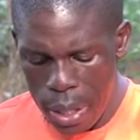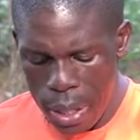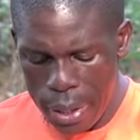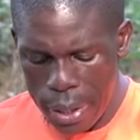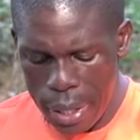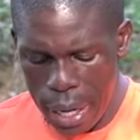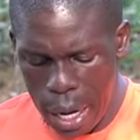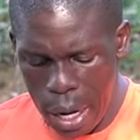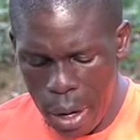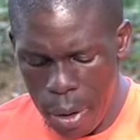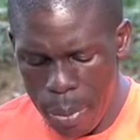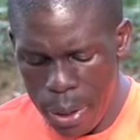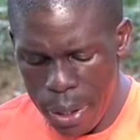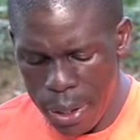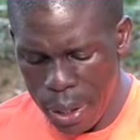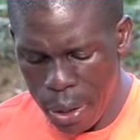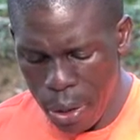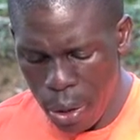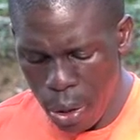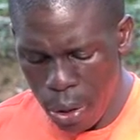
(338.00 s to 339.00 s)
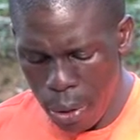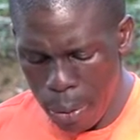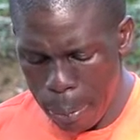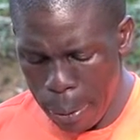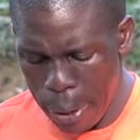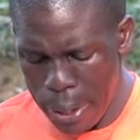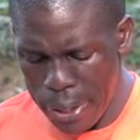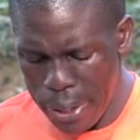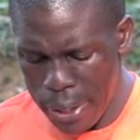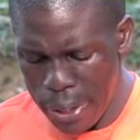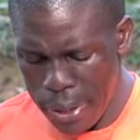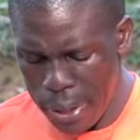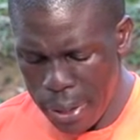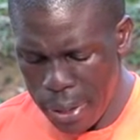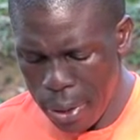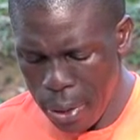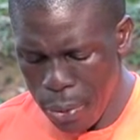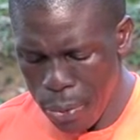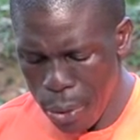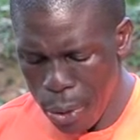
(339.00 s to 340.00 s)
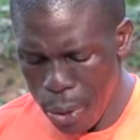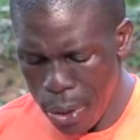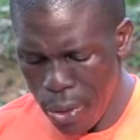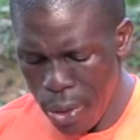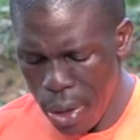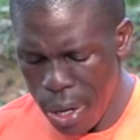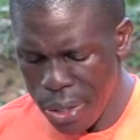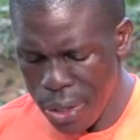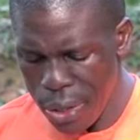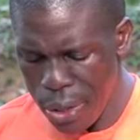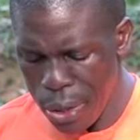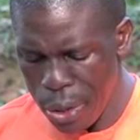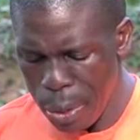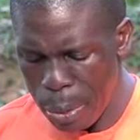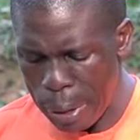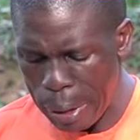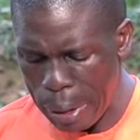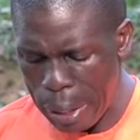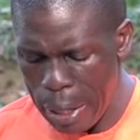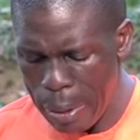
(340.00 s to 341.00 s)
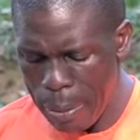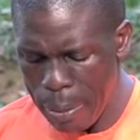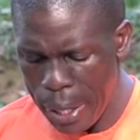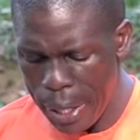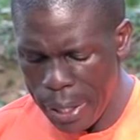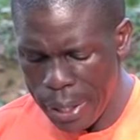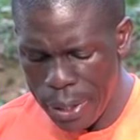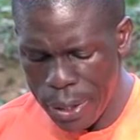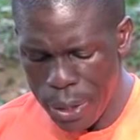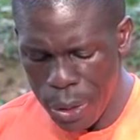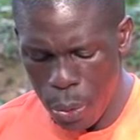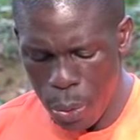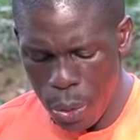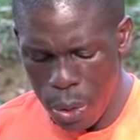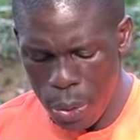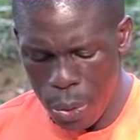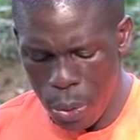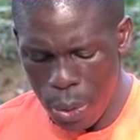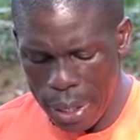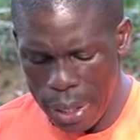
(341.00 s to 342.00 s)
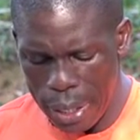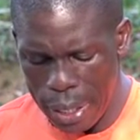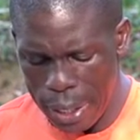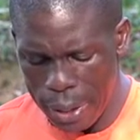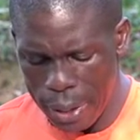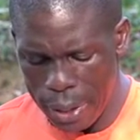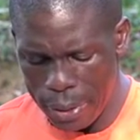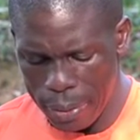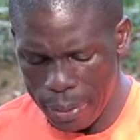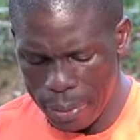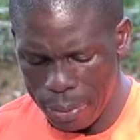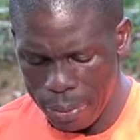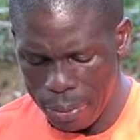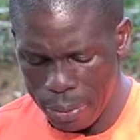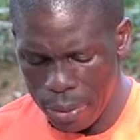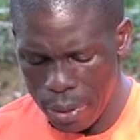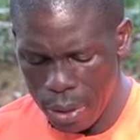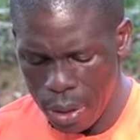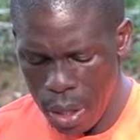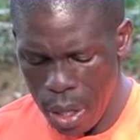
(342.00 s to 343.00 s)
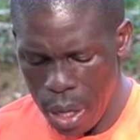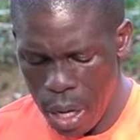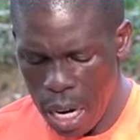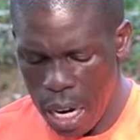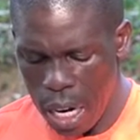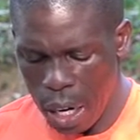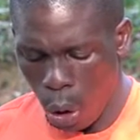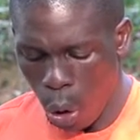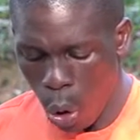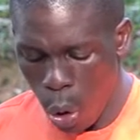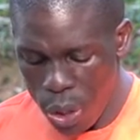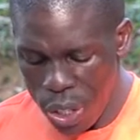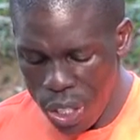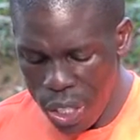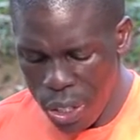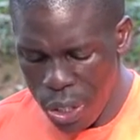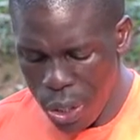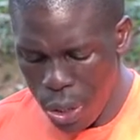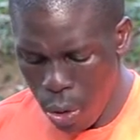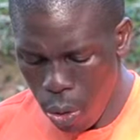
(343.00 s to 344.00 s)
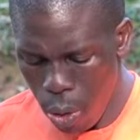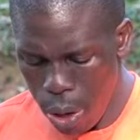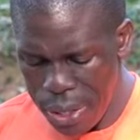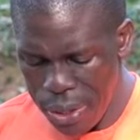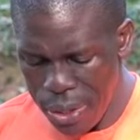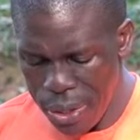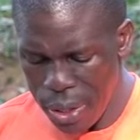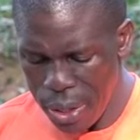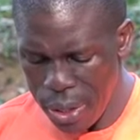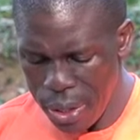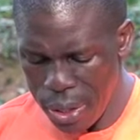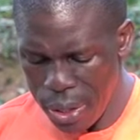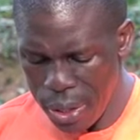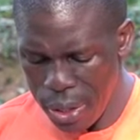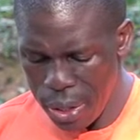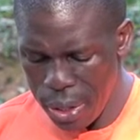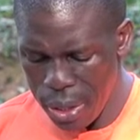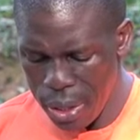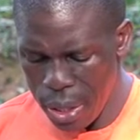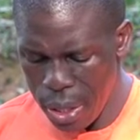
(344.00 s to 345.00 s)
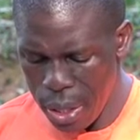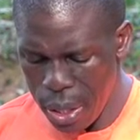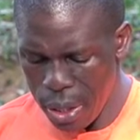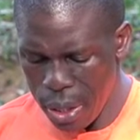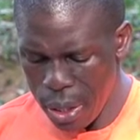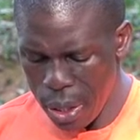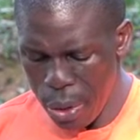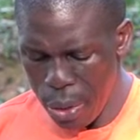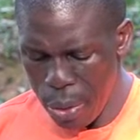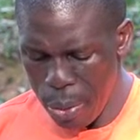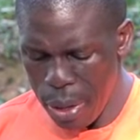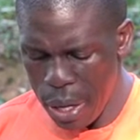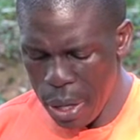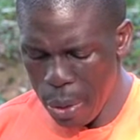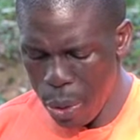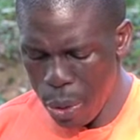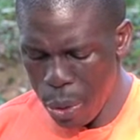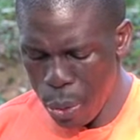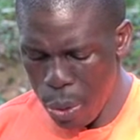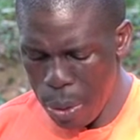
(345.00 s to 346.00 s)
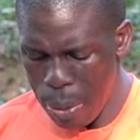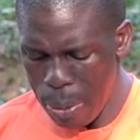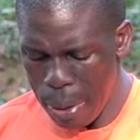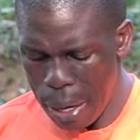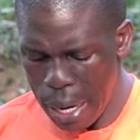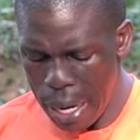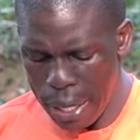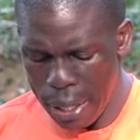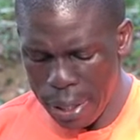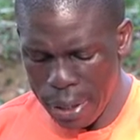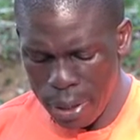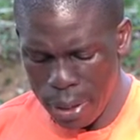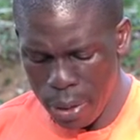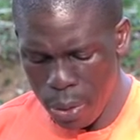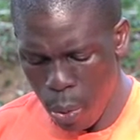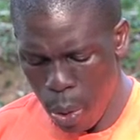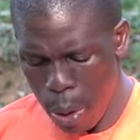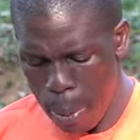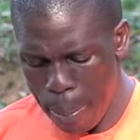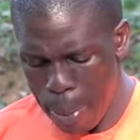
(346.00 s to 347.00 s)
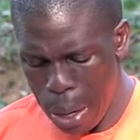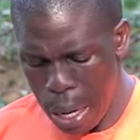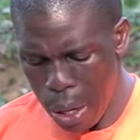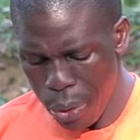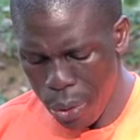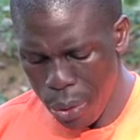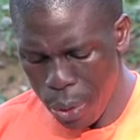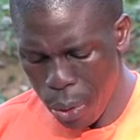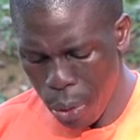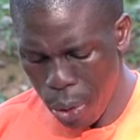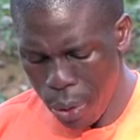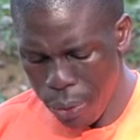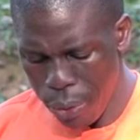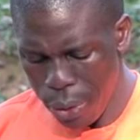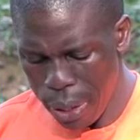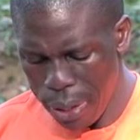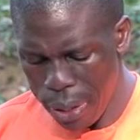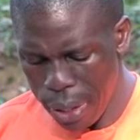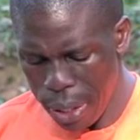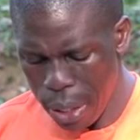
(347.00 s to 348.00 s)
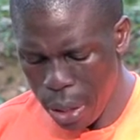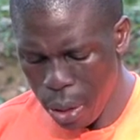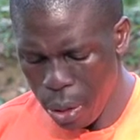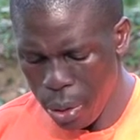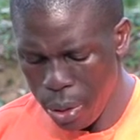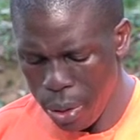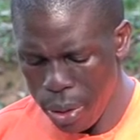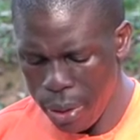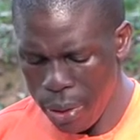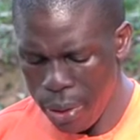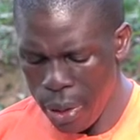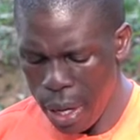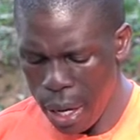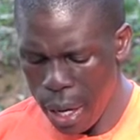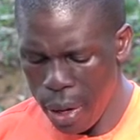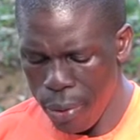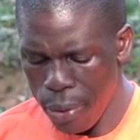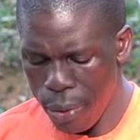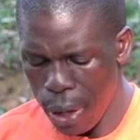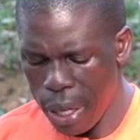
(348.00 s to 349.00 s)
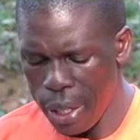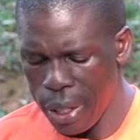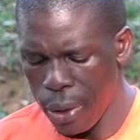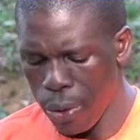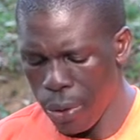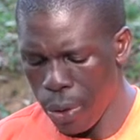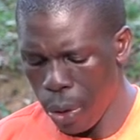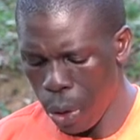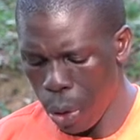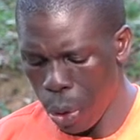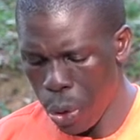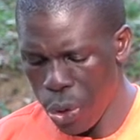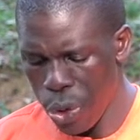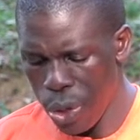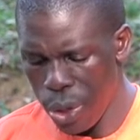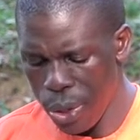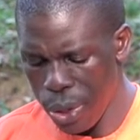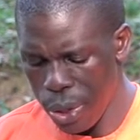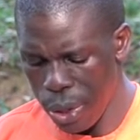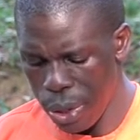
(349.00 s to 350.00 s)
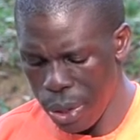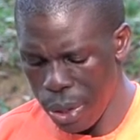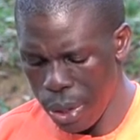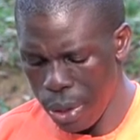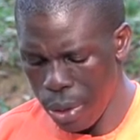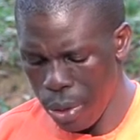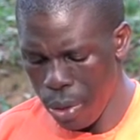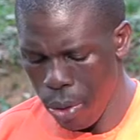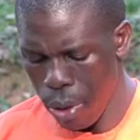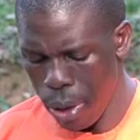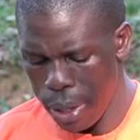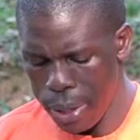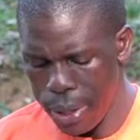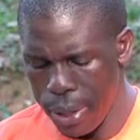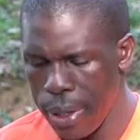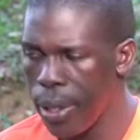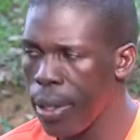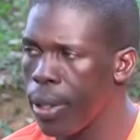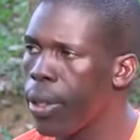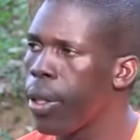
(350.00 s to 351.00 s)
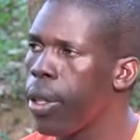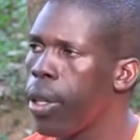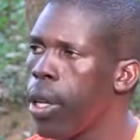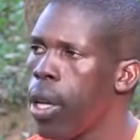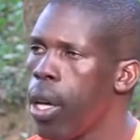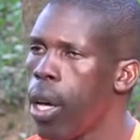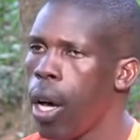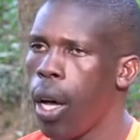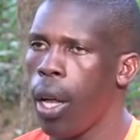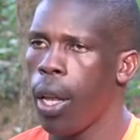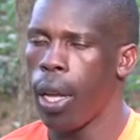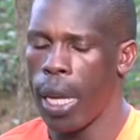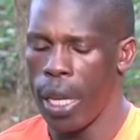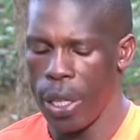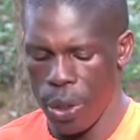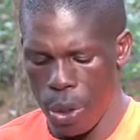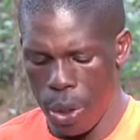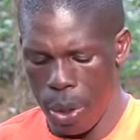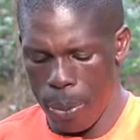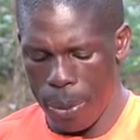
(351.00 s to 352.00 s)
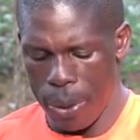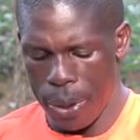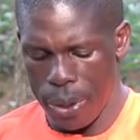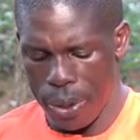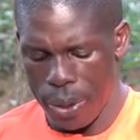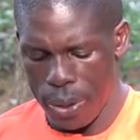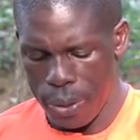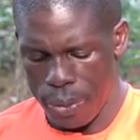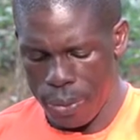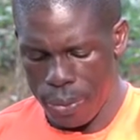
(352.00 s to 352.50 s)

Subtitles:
Now may the God of patience and comfort grant you to be like-minded toward one another, according to Christ Jesus, that you may with one mind and one mouth glorify the God and Father of our Lord Jesus Christ. I like to repeat.